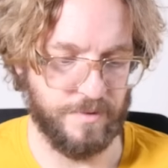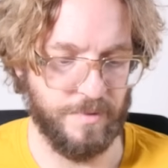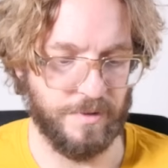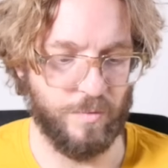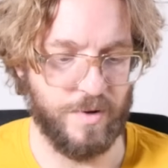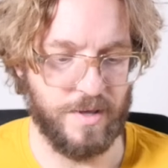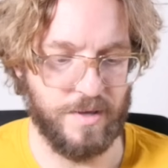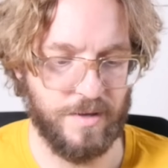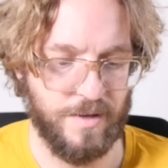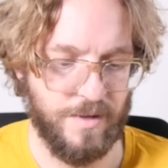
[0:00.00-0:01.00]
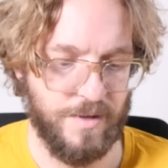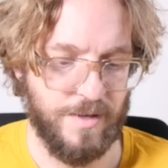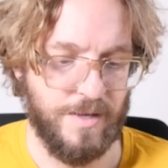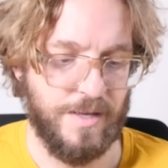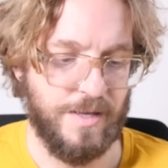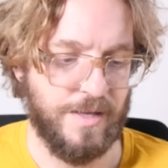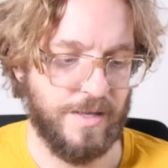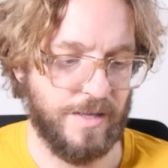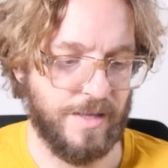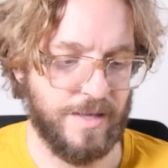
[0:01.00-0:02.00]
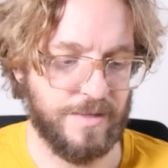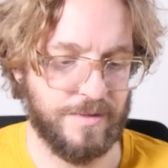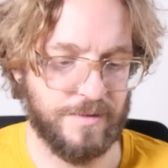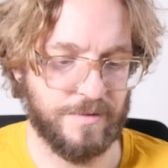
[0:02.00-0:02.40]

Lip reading: the Milky Way. And